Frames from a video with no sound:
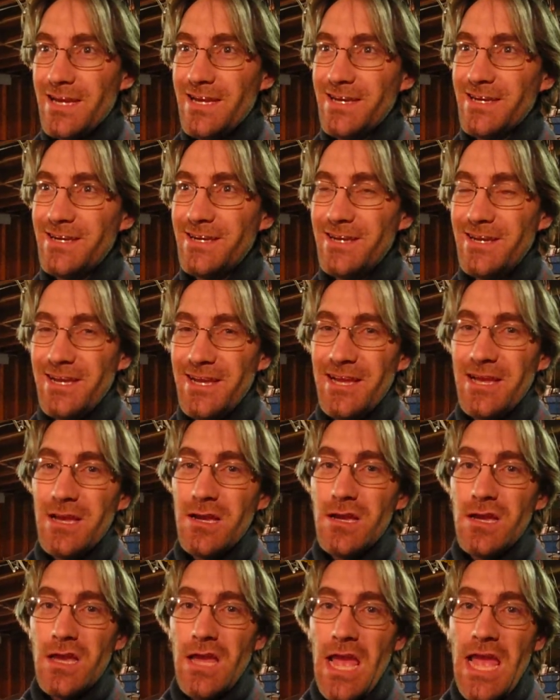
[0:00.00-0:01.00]

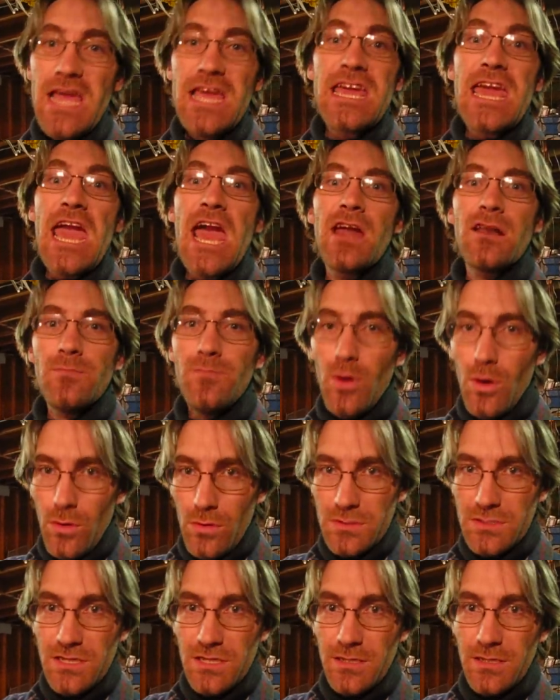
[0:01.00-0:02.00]
a
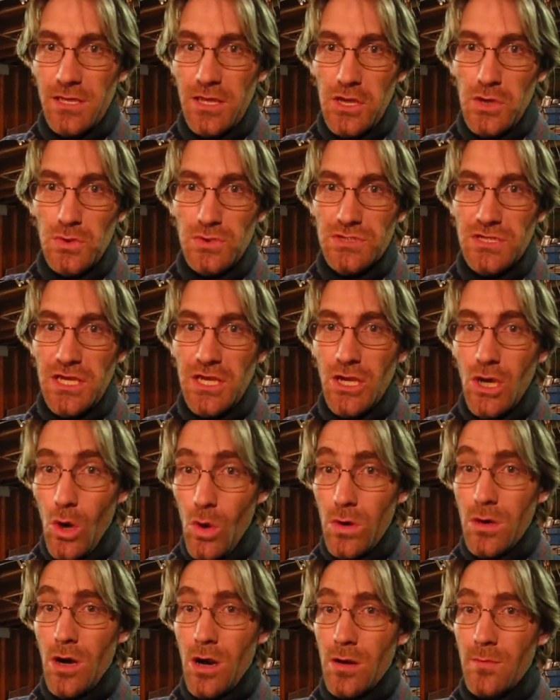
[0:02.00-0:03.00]
catapult using
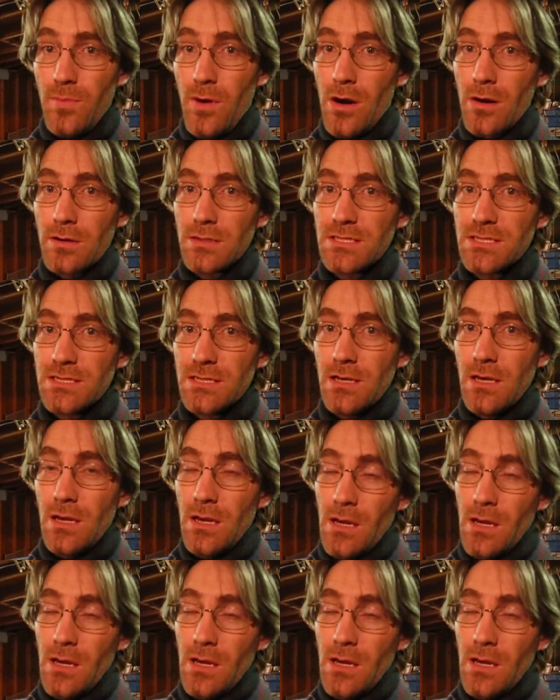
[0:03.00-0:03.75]
go-kart parts.